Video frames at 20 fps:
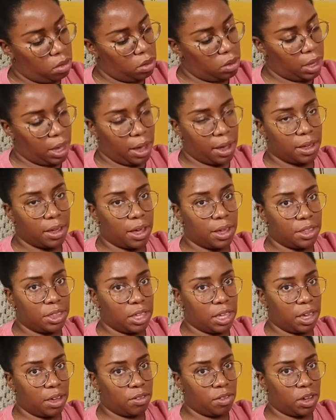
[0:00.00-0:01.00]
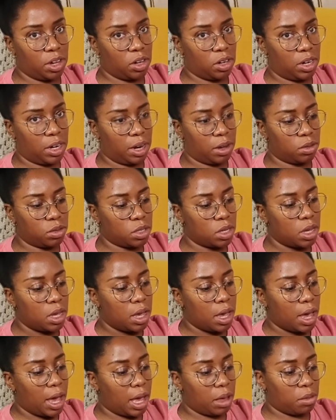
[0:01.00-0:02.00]
Yeah, I think I figured it out.
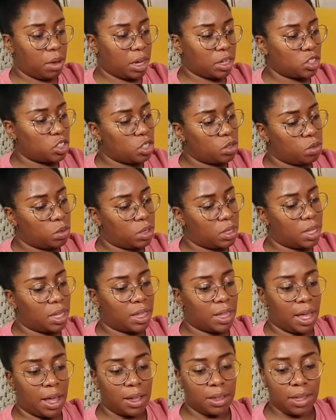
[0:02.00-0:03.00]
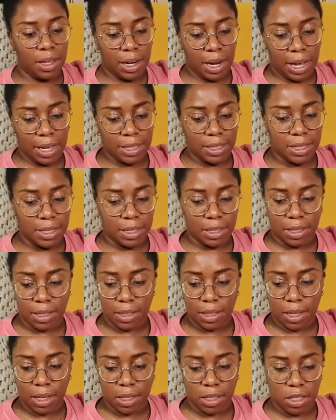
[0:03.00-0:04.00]
I'm actually really glad that I
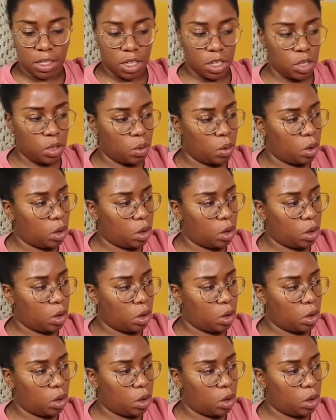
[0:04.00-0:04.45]
didn't continue